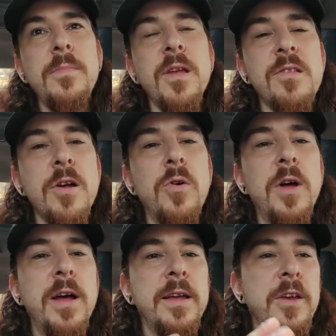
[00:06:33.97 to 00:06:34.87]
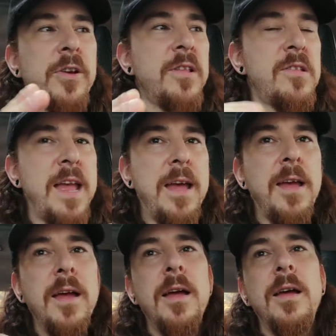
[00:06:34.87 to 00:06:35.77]
So you can say
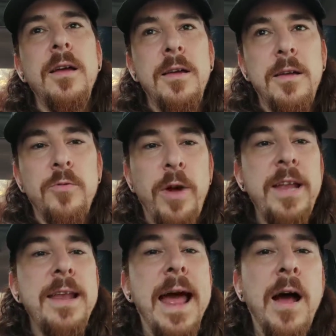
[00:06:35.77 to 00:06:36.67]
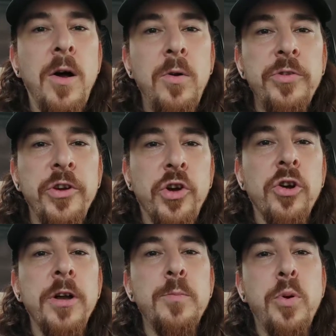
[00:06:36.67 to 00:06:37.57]
right now the
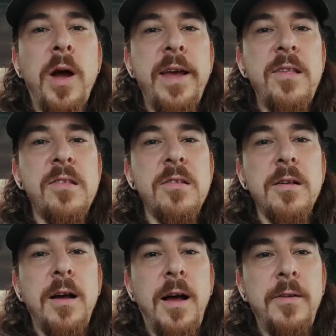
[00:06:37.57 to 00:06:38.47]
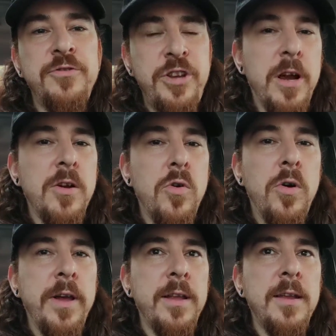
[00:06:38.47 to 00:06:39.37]
current price of
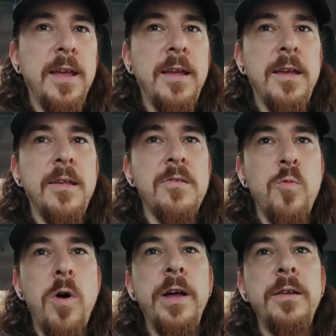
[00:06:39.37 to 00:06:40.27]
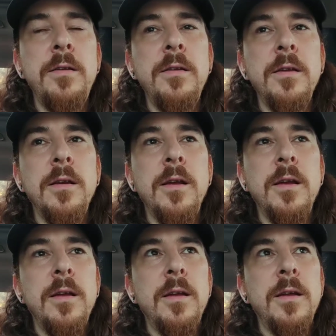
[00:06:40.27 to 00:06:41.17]
Jericoin is
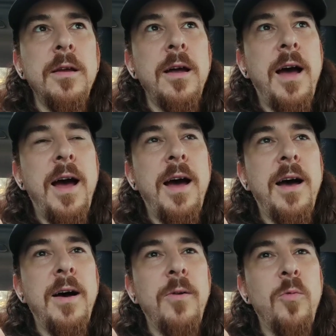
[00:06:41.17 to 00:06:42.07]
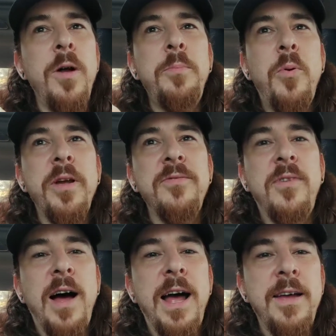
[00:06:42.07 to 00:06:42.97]

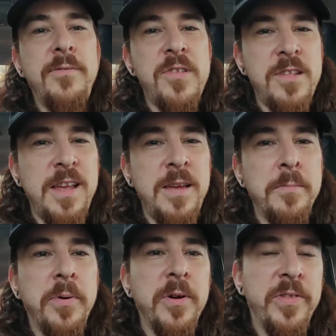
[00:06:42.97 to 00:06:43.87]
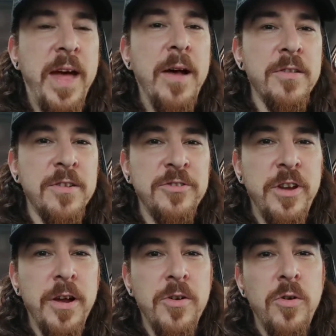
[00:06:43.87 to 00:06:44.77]
1.5 Steem per 1,000
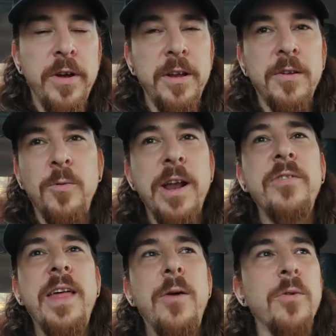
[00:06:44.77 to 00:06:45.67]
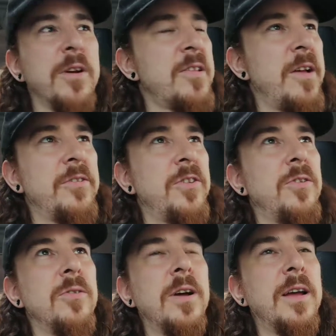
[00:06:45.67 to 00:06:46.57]
Jericoin, whatever that works out
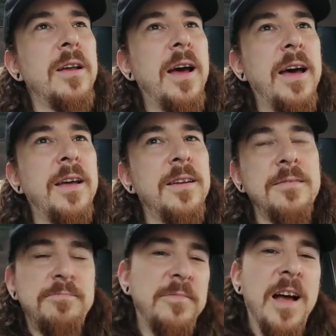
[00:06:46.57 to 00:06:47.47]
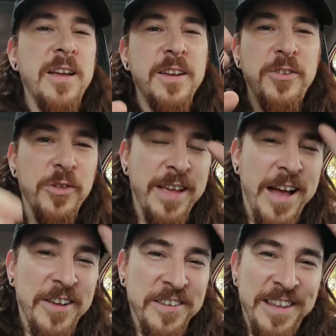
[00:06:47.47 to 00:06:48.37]
to. I'm not going to do the
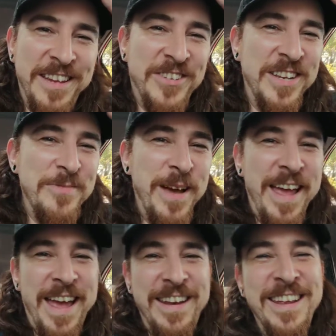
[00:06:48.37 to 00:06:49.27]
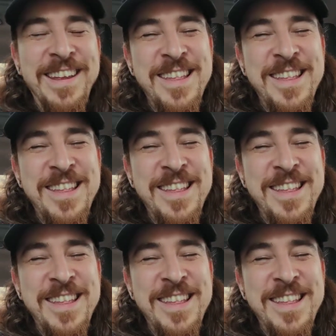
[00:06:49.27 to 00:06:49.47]
calculation in my head.